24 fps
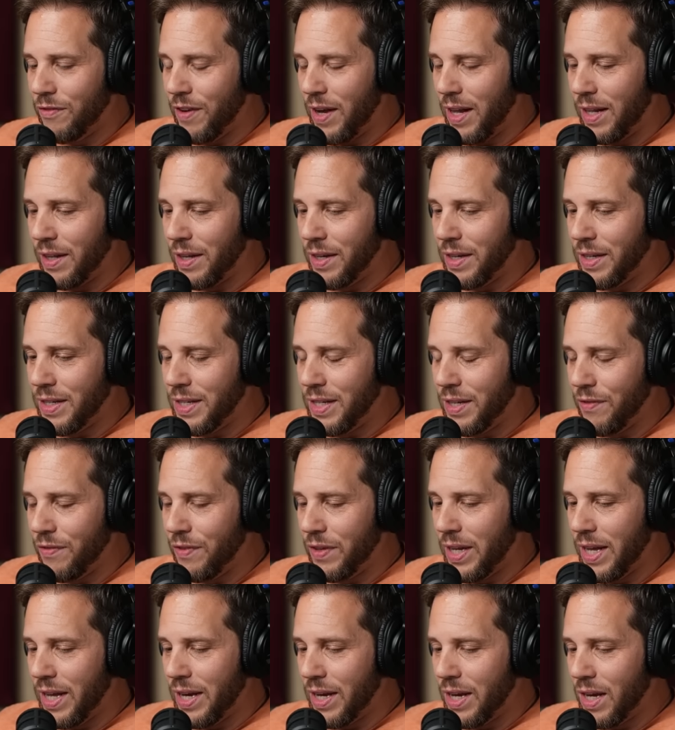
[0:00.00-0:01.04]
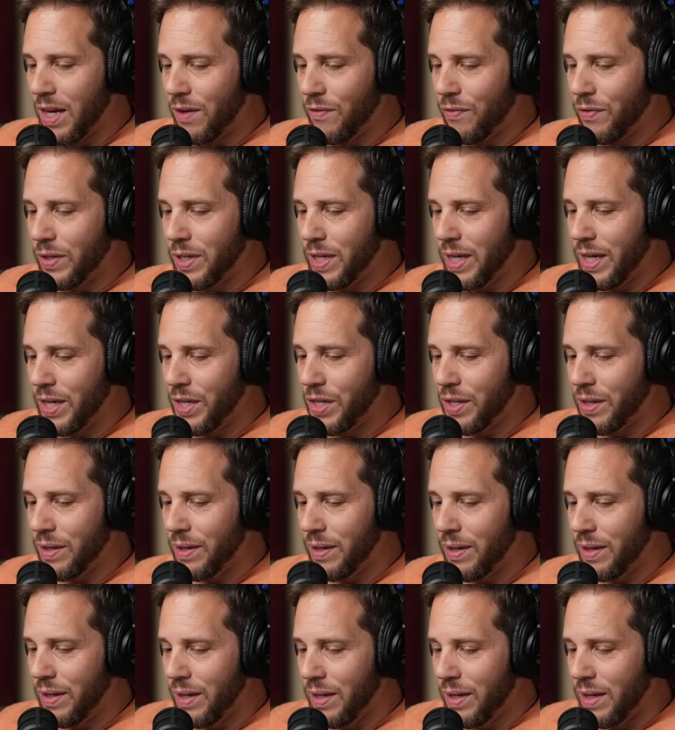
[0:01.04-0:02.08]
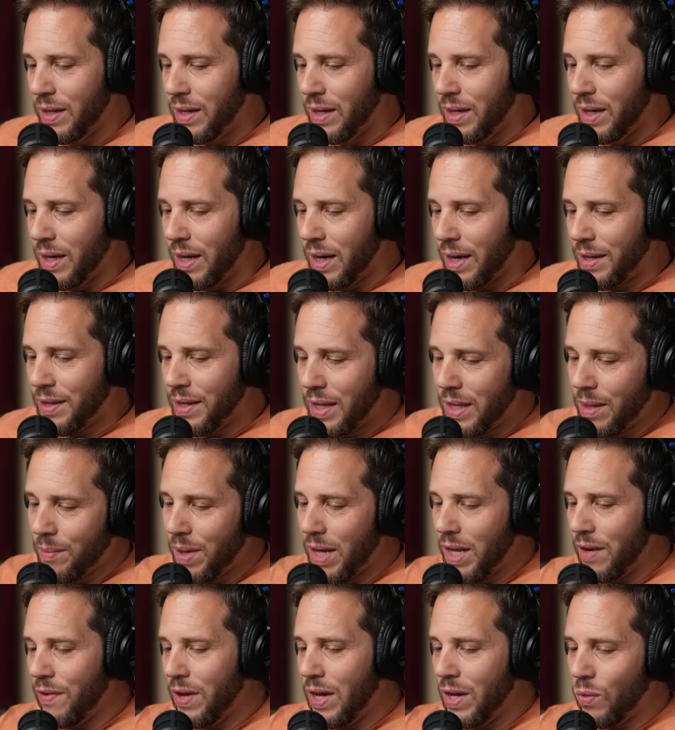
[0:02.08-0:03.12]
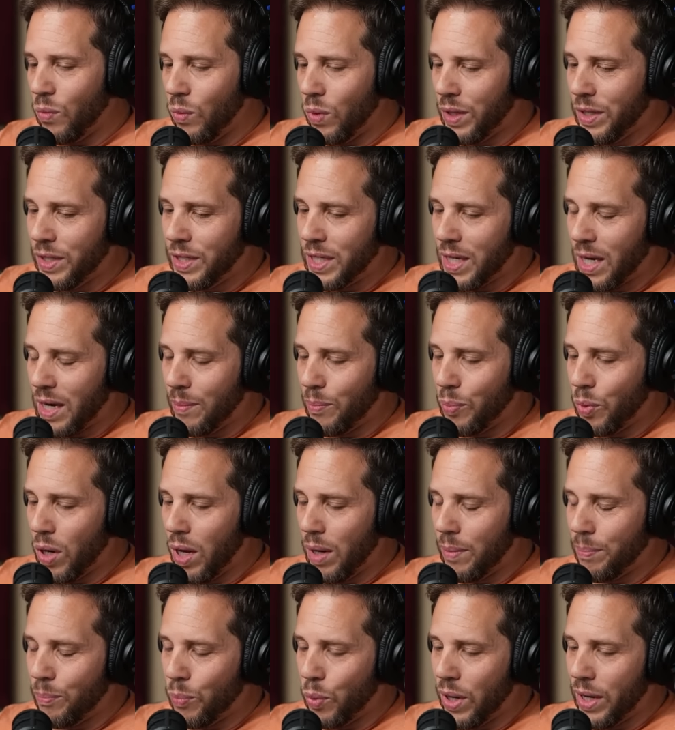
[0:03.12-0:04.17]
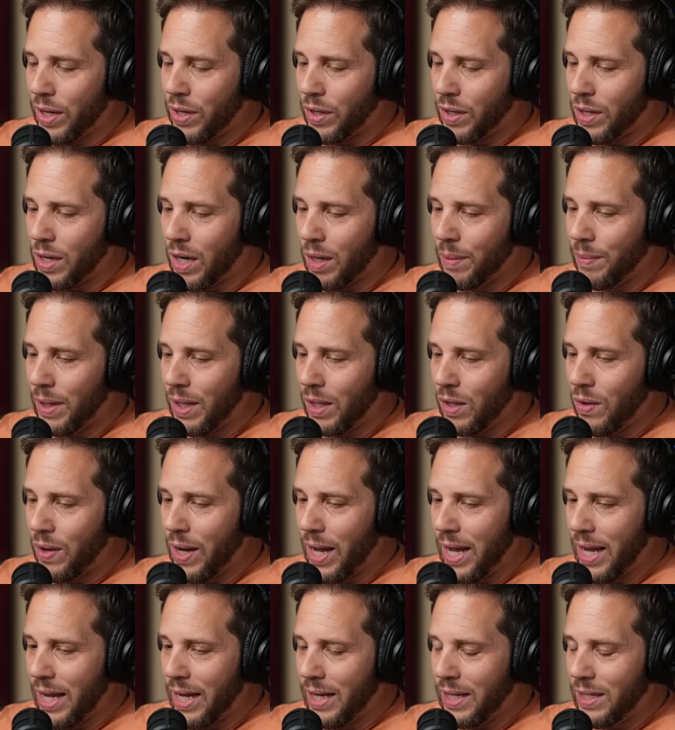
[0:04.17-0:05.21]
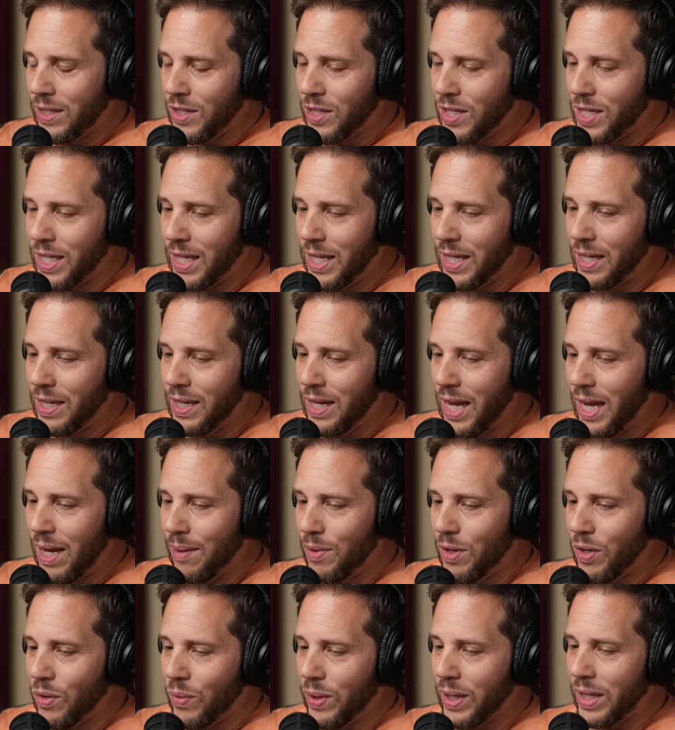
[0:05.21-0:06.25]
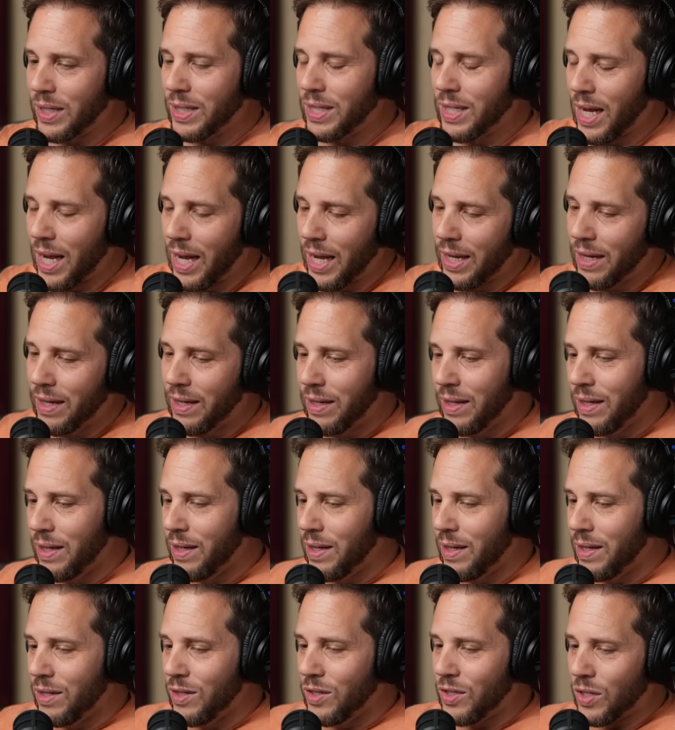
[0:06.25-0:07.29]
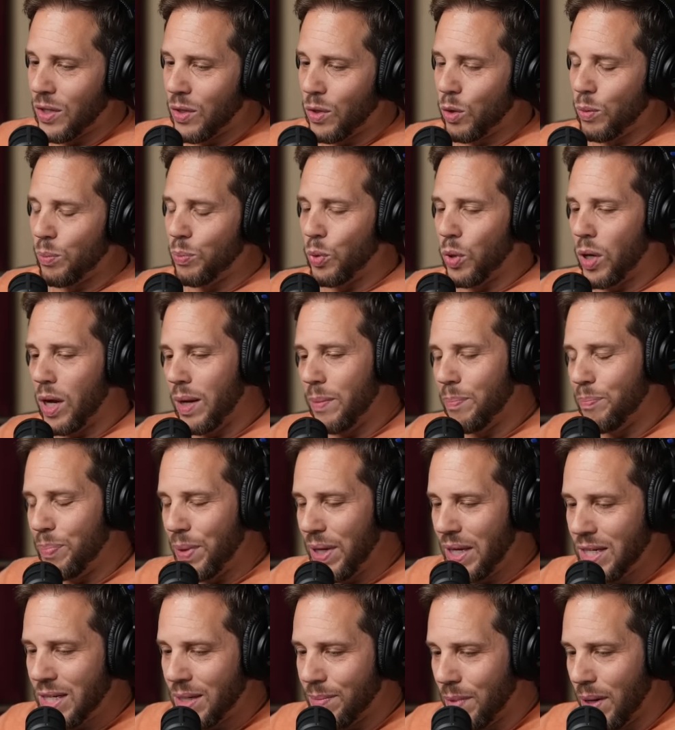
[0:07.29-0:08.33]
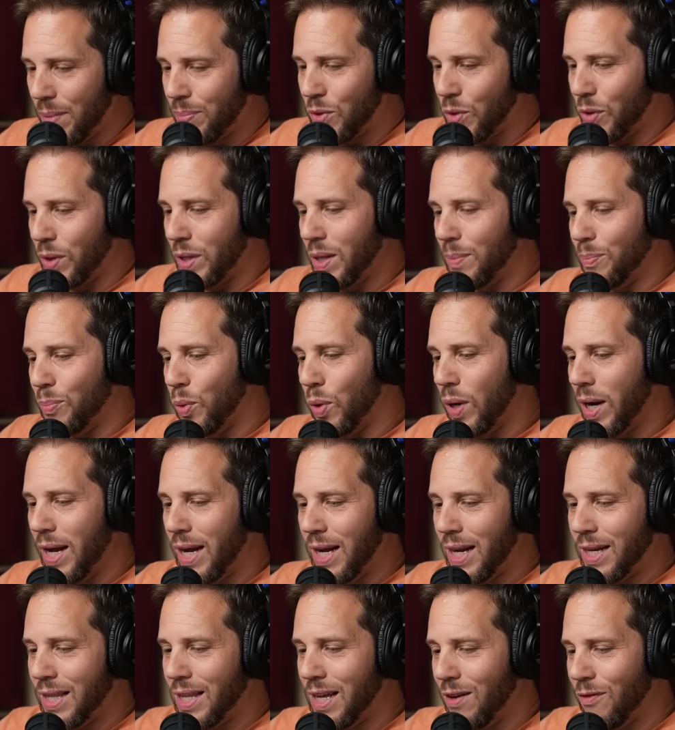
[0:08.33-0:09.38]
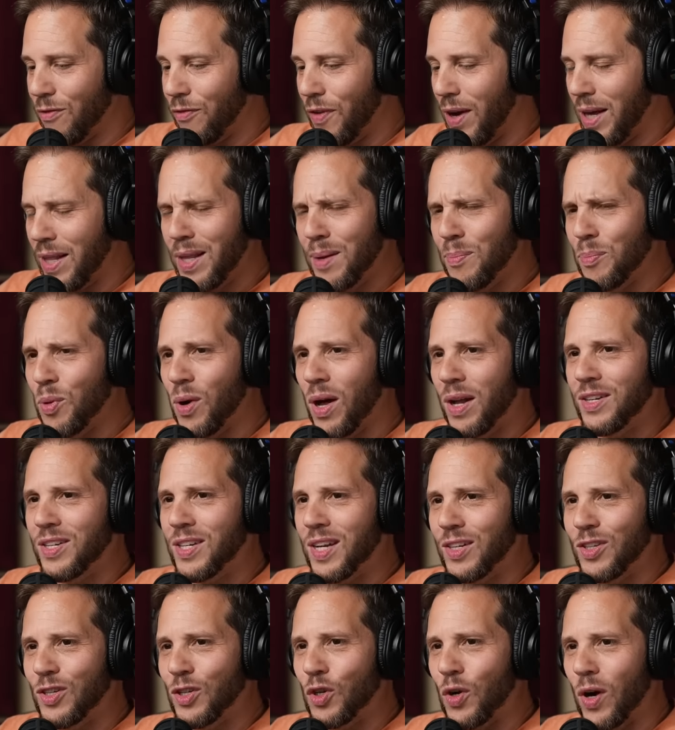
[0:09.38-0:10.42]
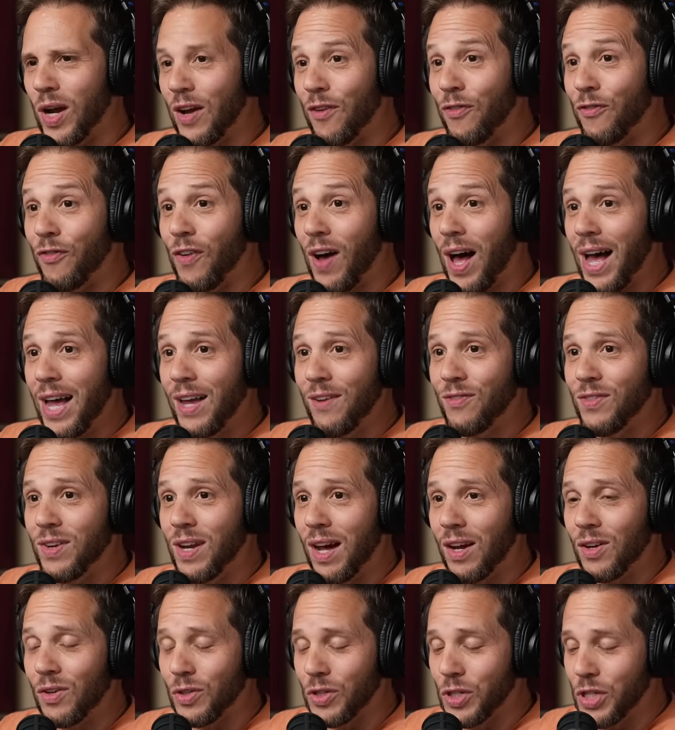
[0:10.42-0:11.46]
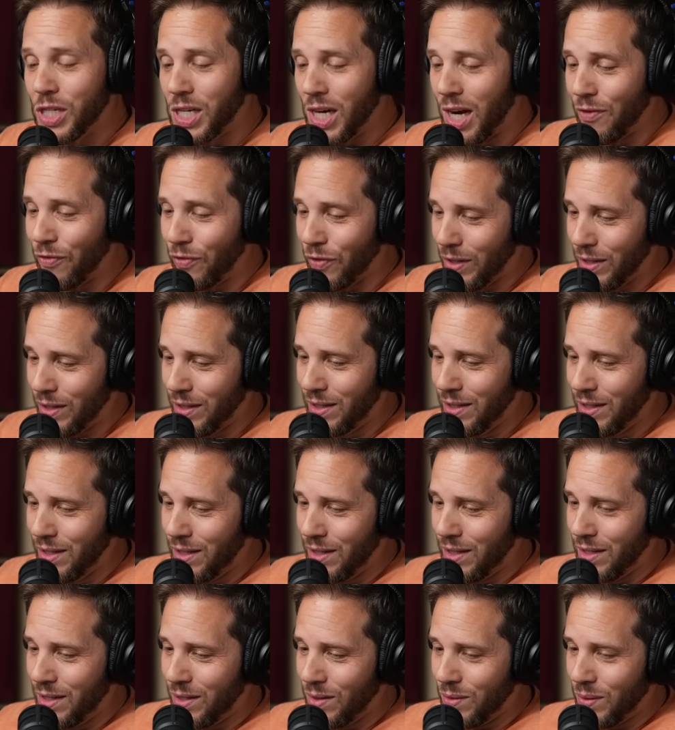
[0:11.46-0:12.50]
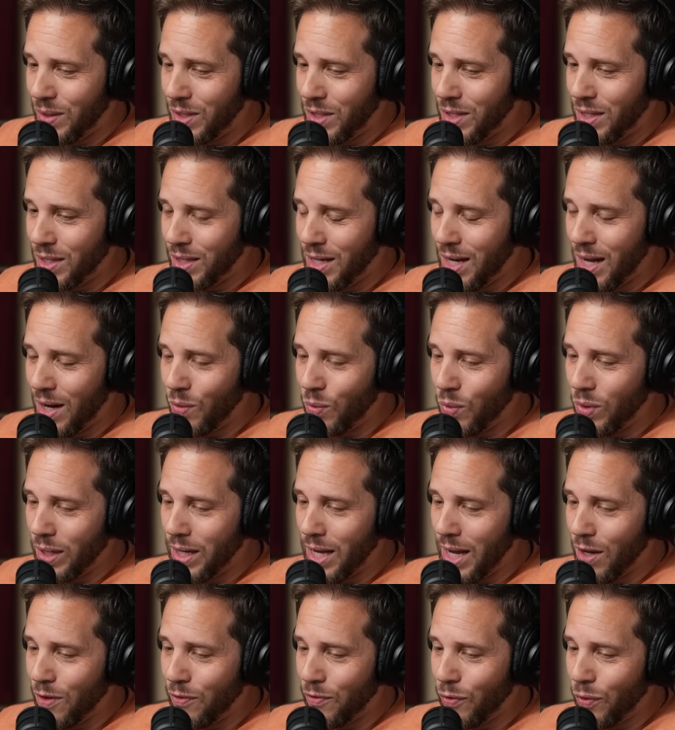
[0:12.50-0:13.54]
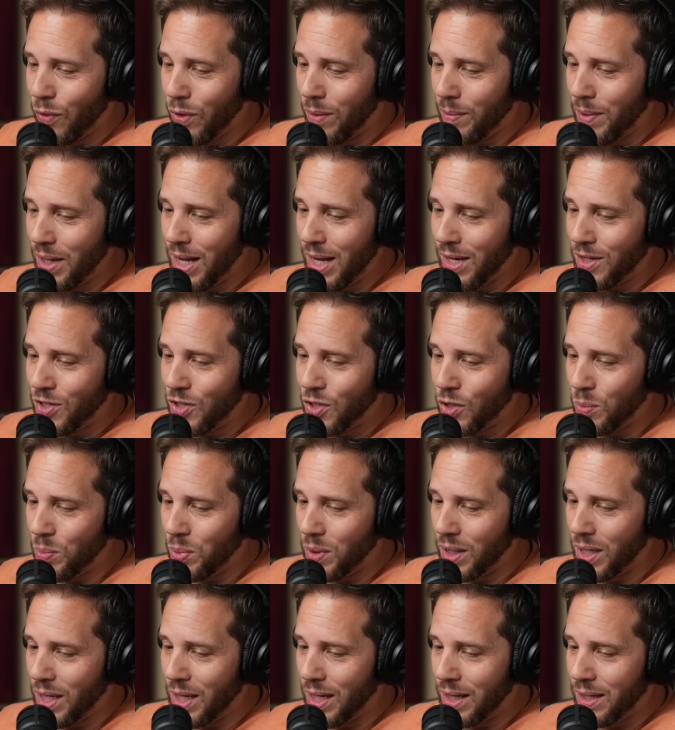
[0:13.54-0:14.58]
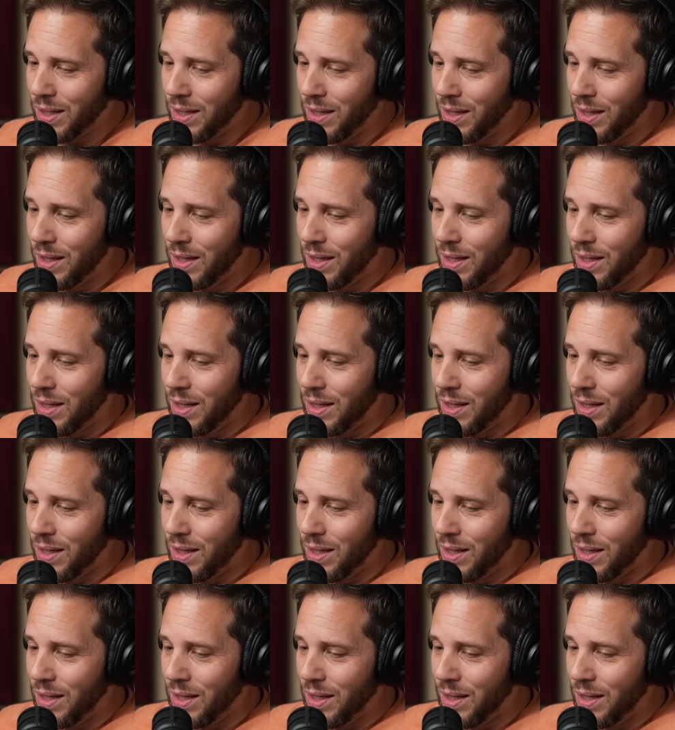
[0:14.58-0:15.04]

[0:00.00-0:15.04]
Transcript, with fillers: Fallon and Tiffany had a confrontation. And then the main event was Bron Breakker, Carmelo Hayes, Cena and Heyman at ringside. So Bron beats him up during the break, and then finally Bron decides to try a 5-knuckle shuffle, which did not work out for him. He got super kicked.